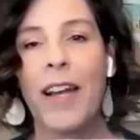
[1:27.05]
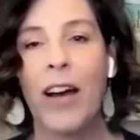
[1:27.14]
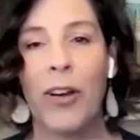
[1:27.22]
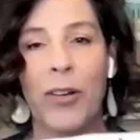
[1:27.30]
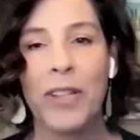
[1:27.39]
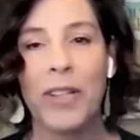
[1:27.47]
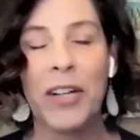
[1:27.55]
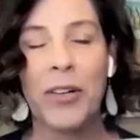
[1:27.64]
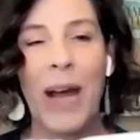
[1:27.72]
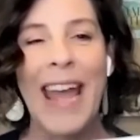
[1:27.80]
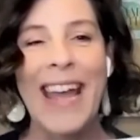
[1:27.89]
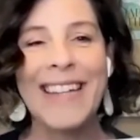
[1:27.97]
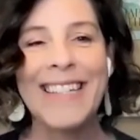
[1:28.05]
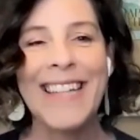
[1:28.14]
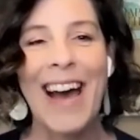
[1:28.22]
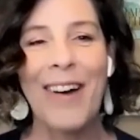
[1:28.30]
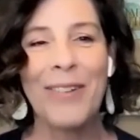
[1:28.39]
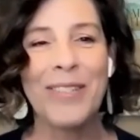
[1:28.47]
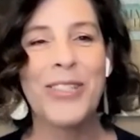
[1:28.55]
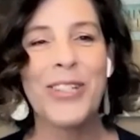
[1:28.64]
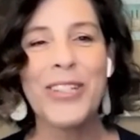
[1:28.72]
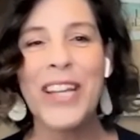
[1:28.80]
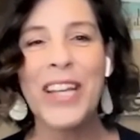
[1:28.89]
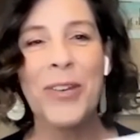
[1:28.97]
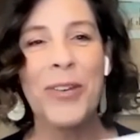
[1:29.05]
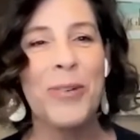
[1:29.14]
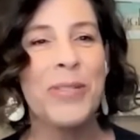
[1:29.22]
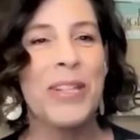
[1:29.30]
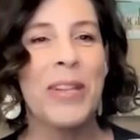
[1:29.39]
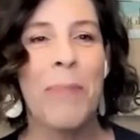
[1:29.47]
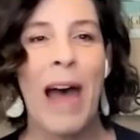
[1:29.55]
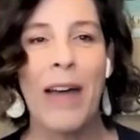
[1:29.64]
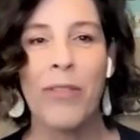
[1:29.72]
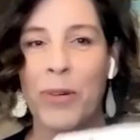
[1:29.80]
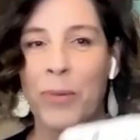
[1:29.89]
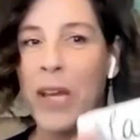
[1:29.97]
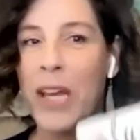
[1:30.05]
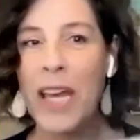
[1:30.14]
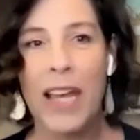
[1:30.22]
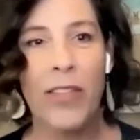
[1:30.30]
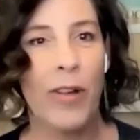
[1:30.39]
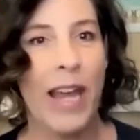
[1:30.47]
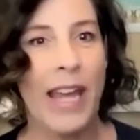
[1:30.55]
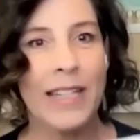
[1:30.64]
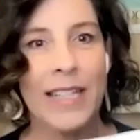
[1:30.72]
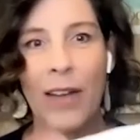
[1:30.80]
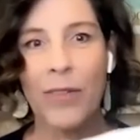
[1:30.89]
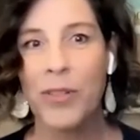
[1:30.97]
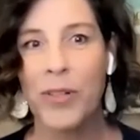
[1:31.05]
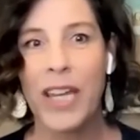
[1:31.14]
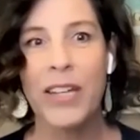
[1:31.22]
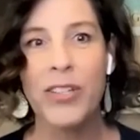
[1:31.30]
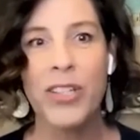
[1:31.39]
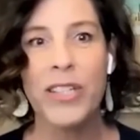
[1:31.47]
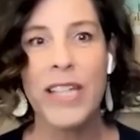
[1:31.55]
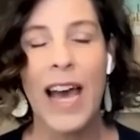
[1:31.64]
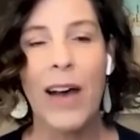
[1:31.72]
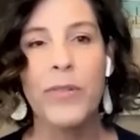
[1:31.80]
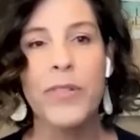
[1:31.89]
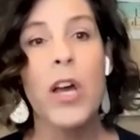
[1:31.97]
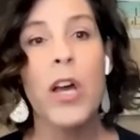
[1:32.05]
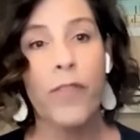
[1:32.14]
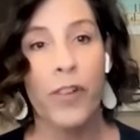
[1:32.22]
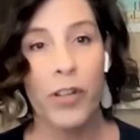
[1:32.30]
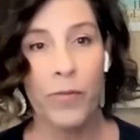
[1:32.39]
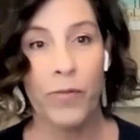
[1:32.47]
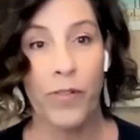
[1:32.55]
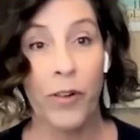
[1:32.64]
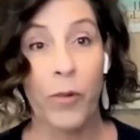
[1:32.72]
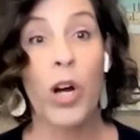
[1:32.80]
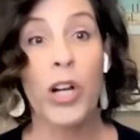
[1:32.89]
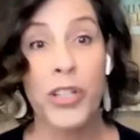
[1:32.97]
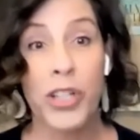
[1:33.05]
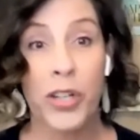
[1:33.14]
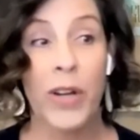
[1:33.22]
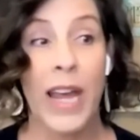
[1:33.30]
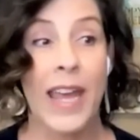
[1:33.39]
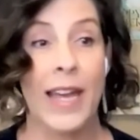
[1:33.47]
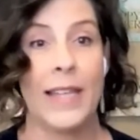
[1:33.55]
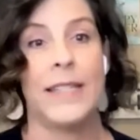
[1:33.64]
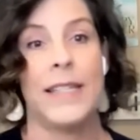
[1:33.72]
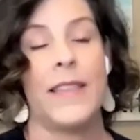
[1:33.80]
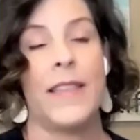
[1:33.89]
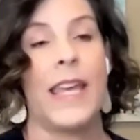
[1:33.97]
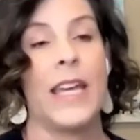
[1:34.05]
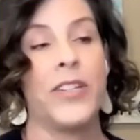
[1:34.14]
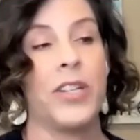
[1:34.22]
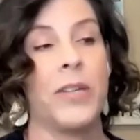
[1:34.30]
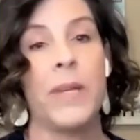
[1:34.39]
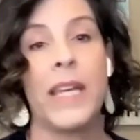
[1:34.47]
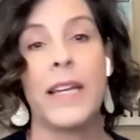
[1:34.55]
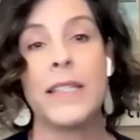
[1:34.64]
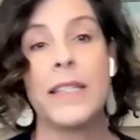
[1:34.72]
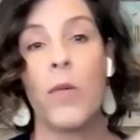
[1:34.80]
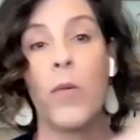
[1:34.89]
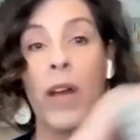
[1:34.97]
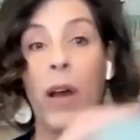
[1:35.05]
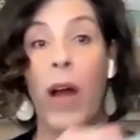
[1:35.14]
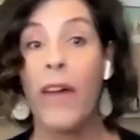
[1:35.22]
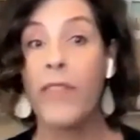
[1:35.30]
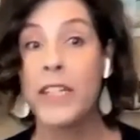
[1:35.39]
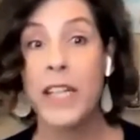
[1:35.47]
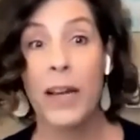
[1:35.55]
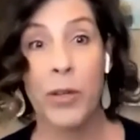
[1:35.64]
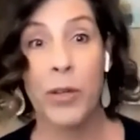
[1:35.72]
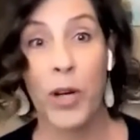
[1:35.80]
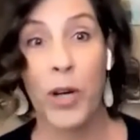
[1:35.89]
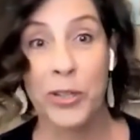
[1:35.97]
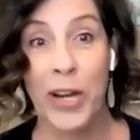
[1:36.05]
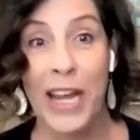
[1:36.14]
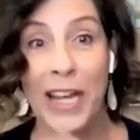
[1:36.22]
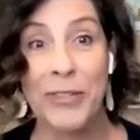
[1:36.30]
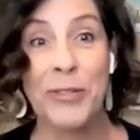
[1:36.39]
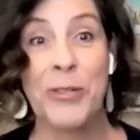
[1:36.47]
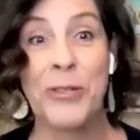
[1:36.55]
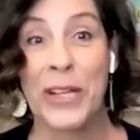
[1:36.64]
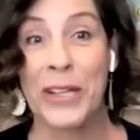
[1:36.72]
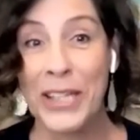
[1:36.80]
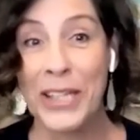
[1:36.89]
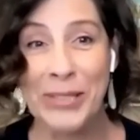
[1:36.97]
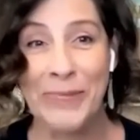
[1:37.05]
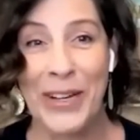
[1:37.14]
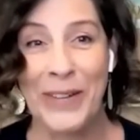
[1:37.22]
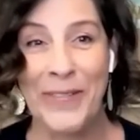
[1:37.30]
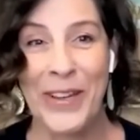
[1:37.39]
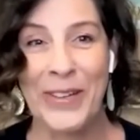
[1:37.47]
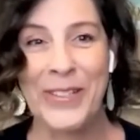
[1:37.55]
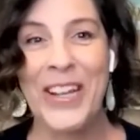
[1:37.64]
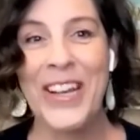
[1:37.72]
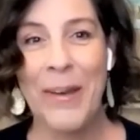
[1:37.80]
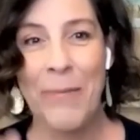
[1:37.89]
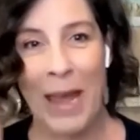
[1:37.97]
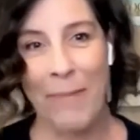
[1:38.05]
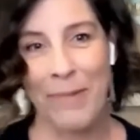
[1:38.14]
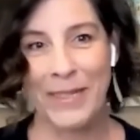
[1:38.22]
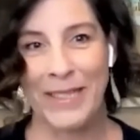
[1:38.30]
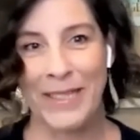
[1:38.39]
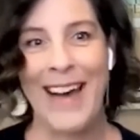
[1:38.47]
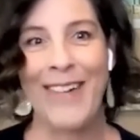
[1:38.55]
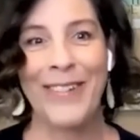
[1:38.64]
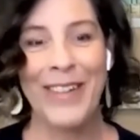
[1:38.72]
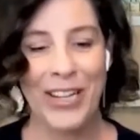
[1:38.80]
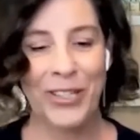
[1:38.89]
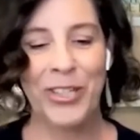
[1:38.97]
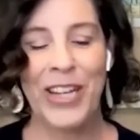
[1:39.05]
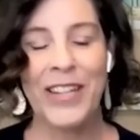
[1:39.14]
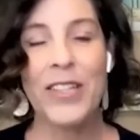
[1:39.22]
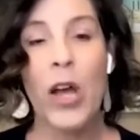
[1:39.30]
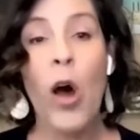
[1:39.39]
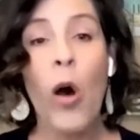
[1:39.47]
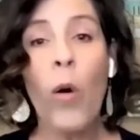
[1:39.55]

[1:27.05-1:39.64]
or little hand towels, just like you use in the bathroom, either hand towels or kitchen towels for washing your hands in the kitchen, because every time you wash your hands, you use at least one of those paper towel sheets.